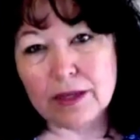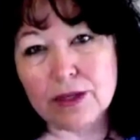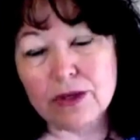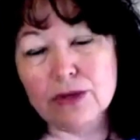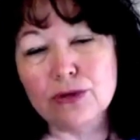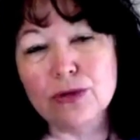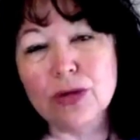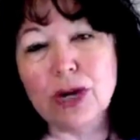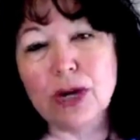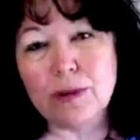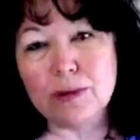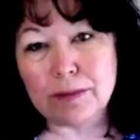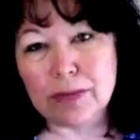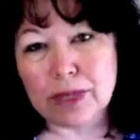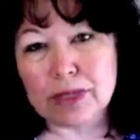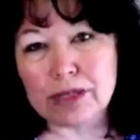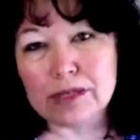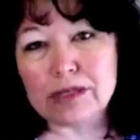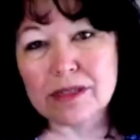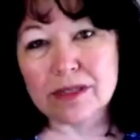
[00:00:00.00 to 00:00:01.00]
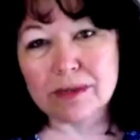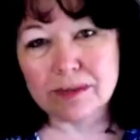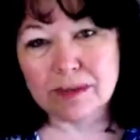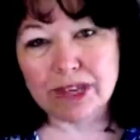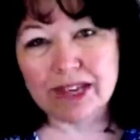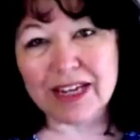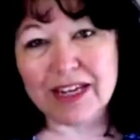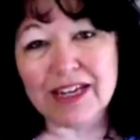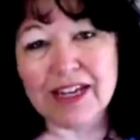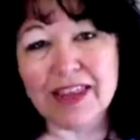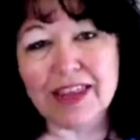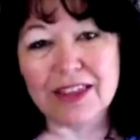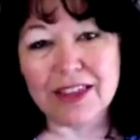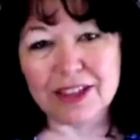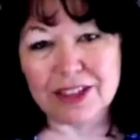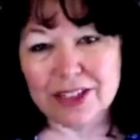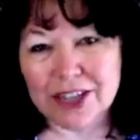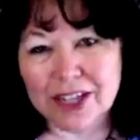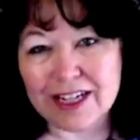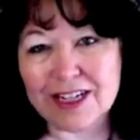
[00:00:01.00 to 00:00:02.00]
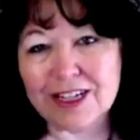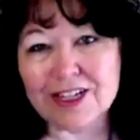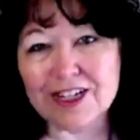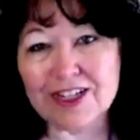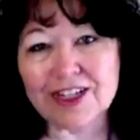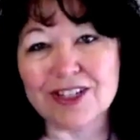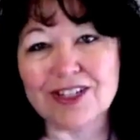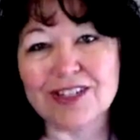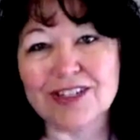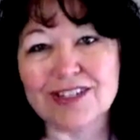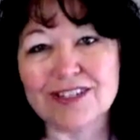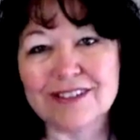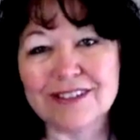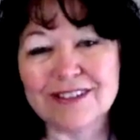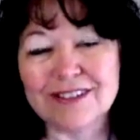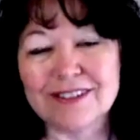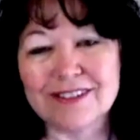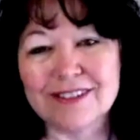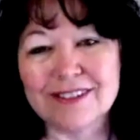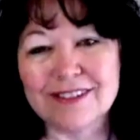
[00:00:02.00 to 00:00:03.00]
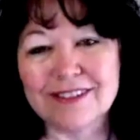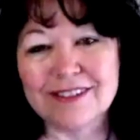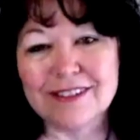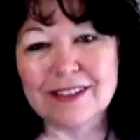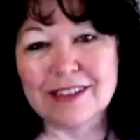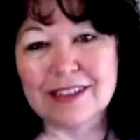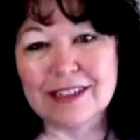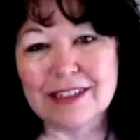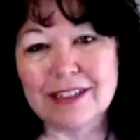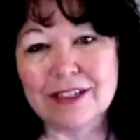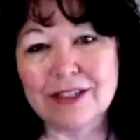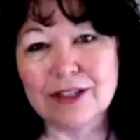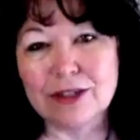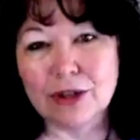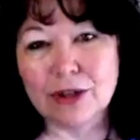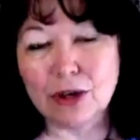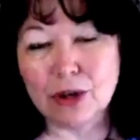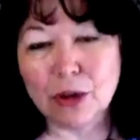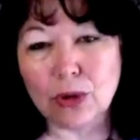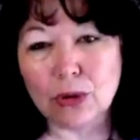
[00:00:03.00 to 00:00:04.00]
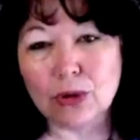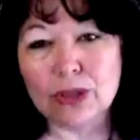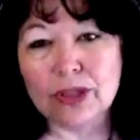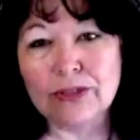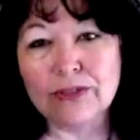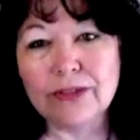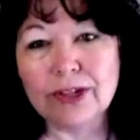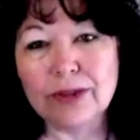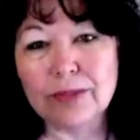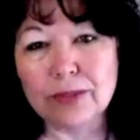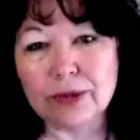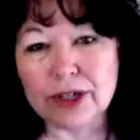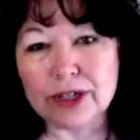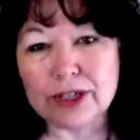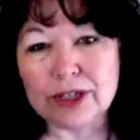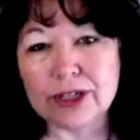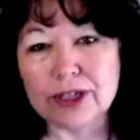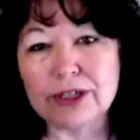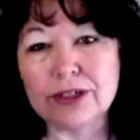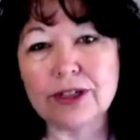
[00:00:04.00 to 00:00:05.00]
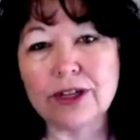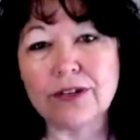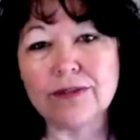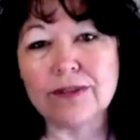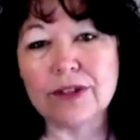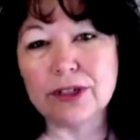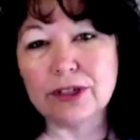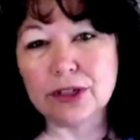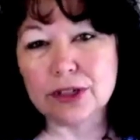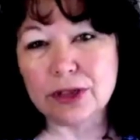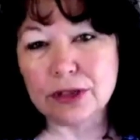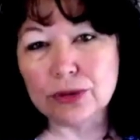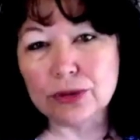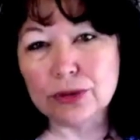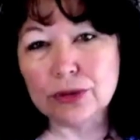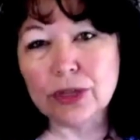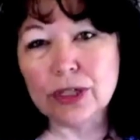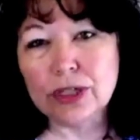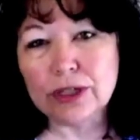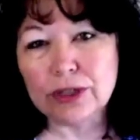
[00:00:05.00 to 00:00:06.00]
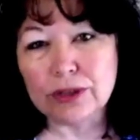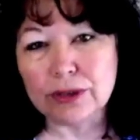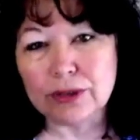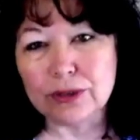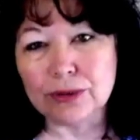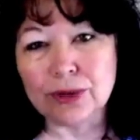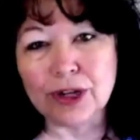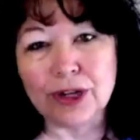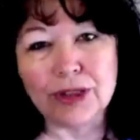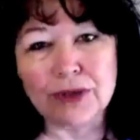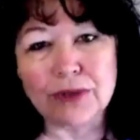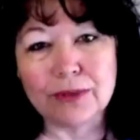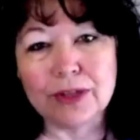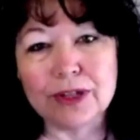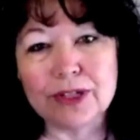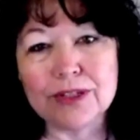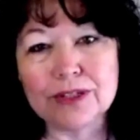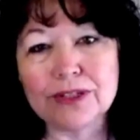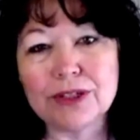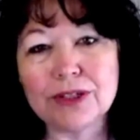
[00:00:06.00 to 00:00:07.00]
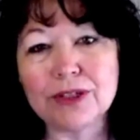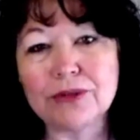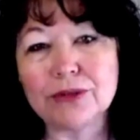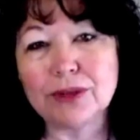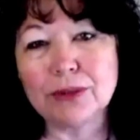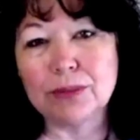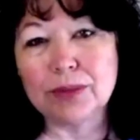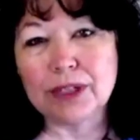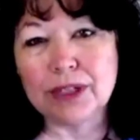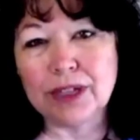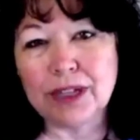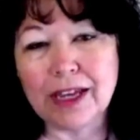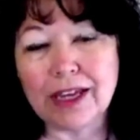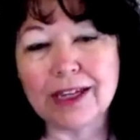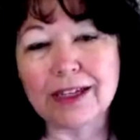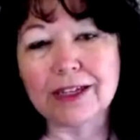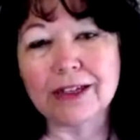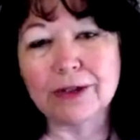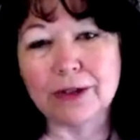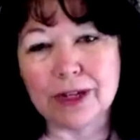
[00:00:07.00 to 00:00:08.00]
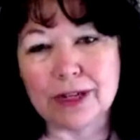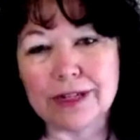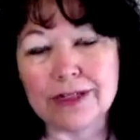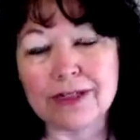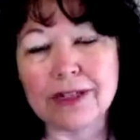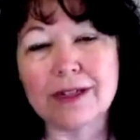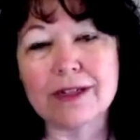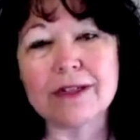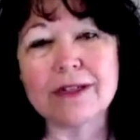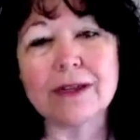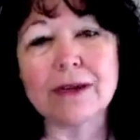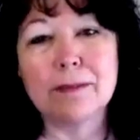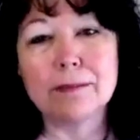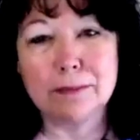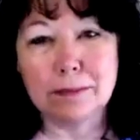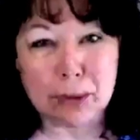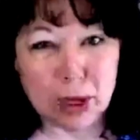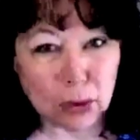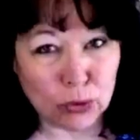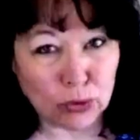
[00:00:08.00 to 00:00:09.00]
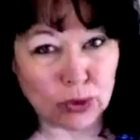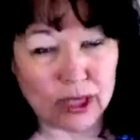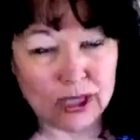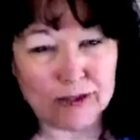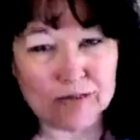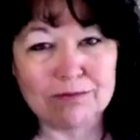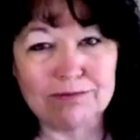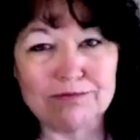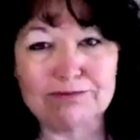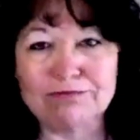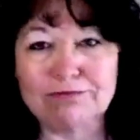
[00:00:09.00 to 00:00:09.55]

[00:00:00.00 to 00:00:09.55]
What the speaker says: You must make the changes to hold the vibration of the new you, otherwise you will be in crisis mode.